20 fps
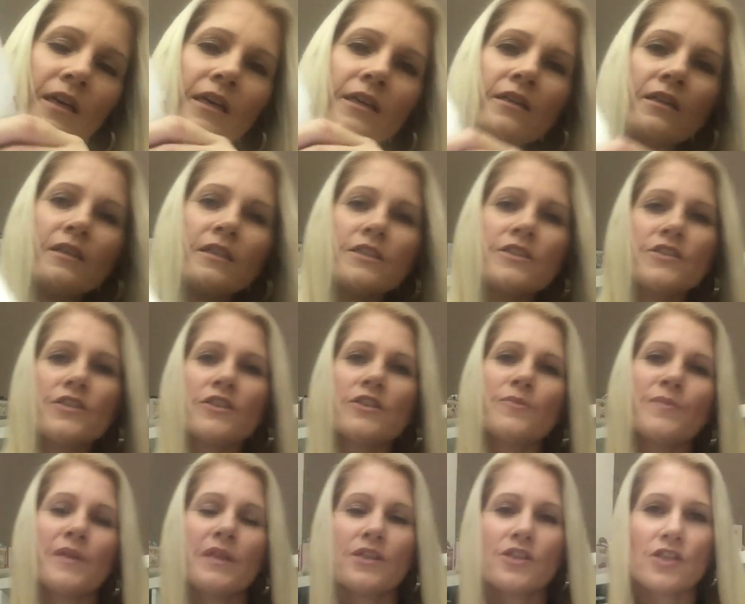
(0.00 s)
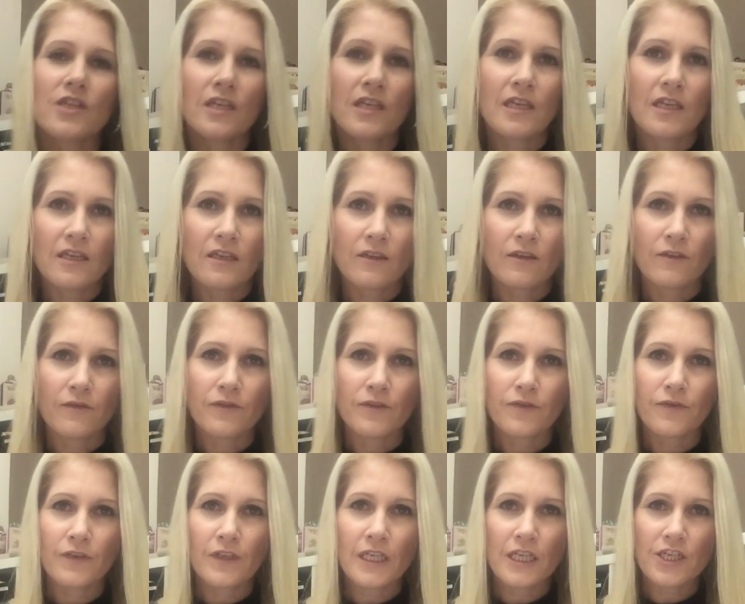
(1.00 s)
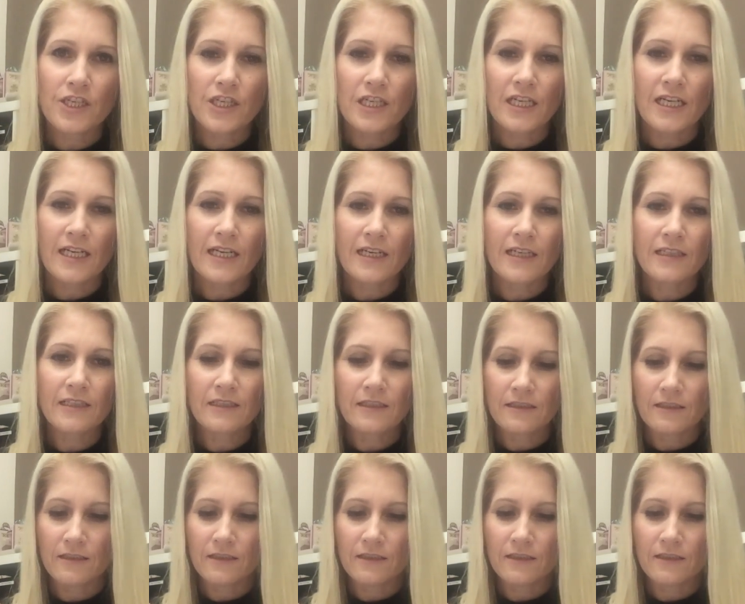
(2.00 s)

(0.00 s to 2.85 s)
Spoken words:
And I'll insert a picture here of the finished card.